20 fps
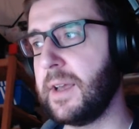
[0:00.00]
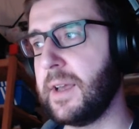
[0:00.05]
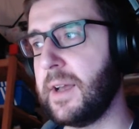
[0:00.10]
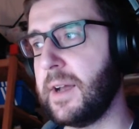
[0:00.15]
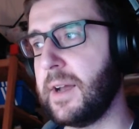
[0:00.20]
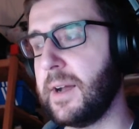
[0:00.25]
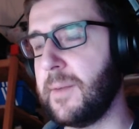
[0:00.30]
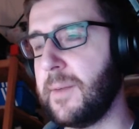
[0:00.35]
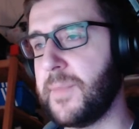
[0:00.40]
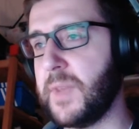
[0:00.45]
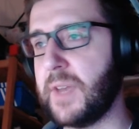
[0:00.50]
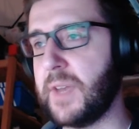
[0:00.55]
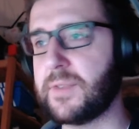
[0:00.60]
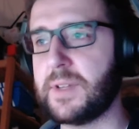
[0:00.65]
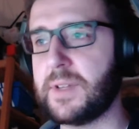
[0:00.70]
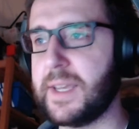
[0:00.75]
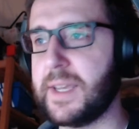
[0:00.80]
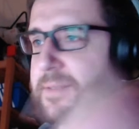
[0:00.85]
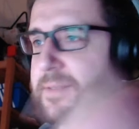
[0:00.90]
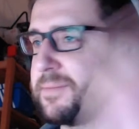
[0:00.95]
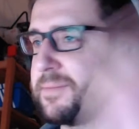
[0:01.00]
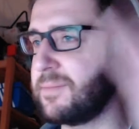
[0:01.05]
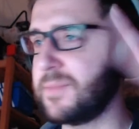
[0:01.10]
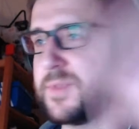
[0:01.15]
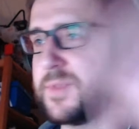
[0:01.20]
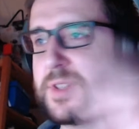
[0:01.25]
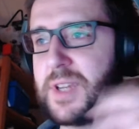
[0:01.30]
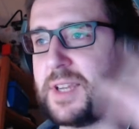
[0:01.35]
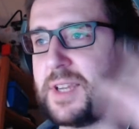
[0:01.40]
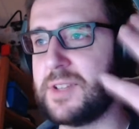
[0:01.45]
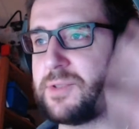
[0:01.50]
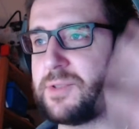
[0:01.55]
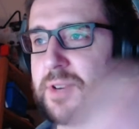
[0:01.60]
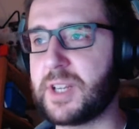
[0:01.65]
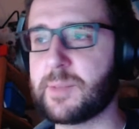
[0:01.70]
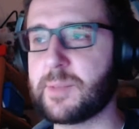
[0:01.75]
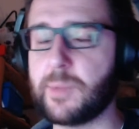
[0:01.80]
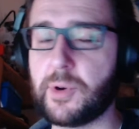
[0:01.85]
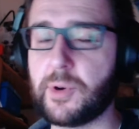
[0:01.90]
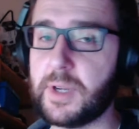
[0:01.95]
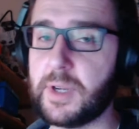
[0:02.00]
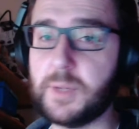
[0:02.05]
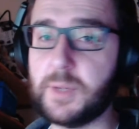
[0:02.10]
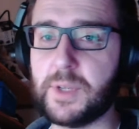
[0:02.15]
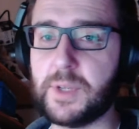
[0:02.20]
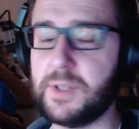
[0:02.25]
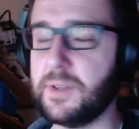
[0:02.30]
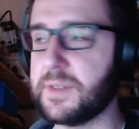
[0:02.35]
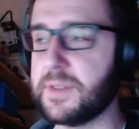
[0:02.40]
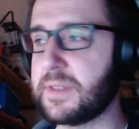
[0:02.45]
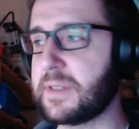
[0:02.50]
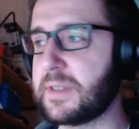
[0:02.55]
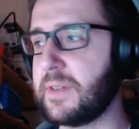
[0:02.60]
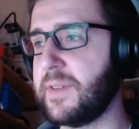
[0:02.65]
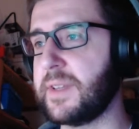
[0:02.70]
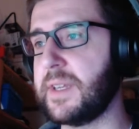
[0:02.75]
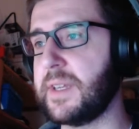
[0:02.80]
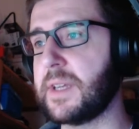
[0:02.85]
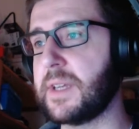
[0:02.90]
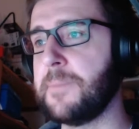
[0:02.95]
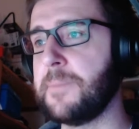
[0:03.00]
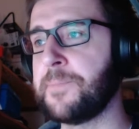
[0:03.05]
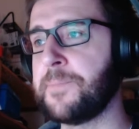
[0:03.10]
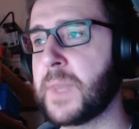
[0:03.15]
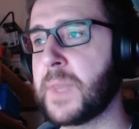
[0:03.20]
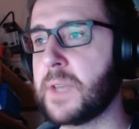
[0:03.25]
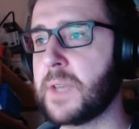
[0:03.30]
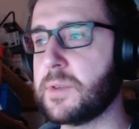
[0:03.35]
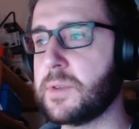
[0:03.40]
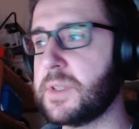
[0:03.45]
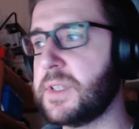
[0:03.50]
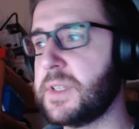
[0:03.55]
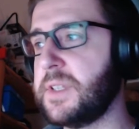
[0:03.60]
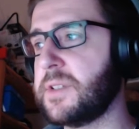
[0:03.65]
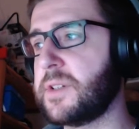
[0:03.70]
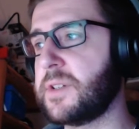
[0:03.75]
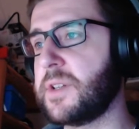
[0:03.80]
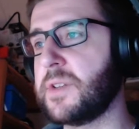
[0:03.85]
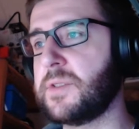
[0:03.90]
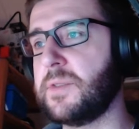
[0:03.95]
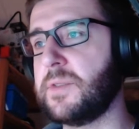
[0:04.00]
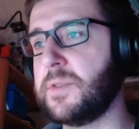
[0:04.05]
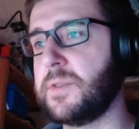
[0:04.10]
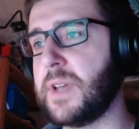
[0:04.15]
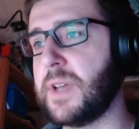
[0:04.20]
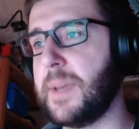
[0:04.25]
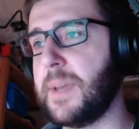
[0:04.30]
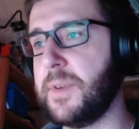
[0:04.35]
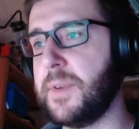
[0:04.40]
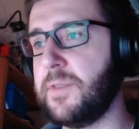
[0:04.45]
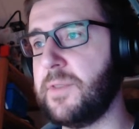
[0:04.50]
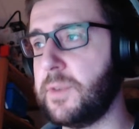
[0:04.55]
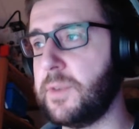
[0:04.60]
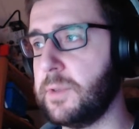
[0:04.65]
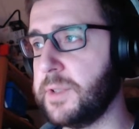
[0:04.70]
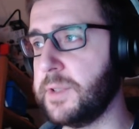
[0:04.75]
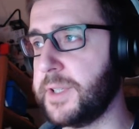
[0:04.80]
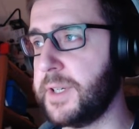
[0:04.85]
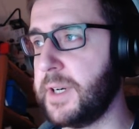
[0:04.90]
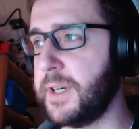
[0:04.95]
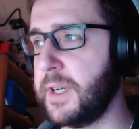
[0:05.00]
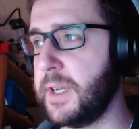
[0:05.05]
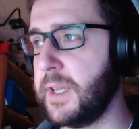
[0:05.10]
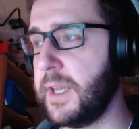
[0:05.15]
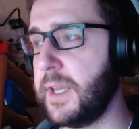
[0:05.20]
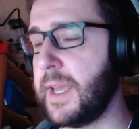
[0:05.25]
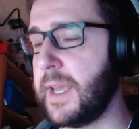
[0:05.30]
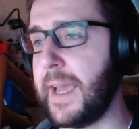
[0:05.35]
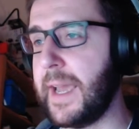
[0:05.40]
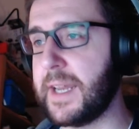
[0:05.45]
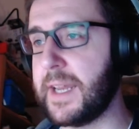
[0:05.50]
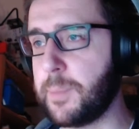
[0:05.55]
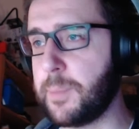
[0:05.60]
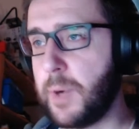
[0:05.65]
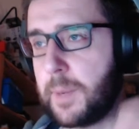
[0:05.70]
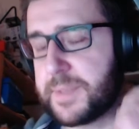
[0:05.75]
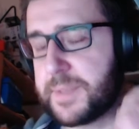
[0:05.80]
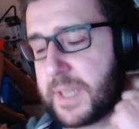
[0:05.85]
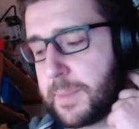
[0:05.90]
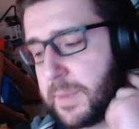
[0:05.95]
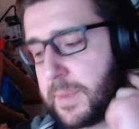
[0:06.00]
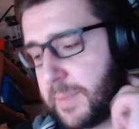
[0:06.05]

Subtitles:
You have to like change your Explorer in Windows and stuff like that. So it's easier just to type in folder and it pops up